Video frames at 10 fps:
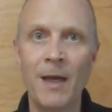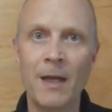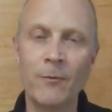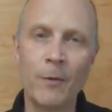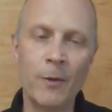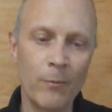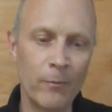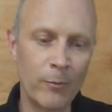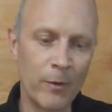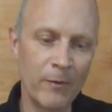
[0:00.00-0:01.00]
And
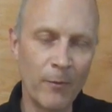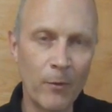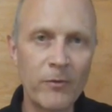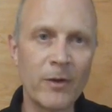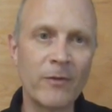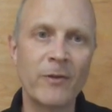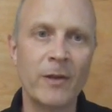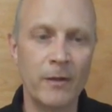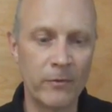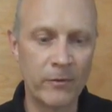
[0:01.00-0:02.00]

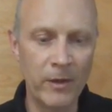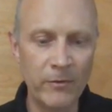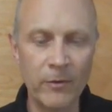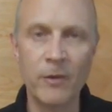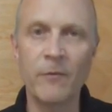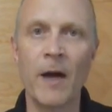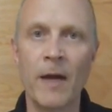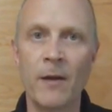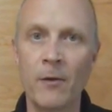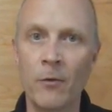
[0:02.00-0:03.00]
2416 is easily
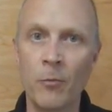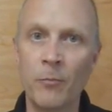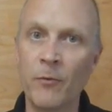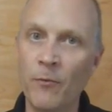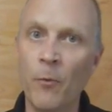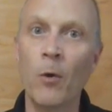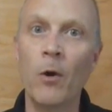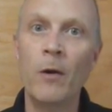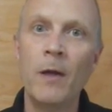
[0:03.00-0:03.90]
divided into groups of 4.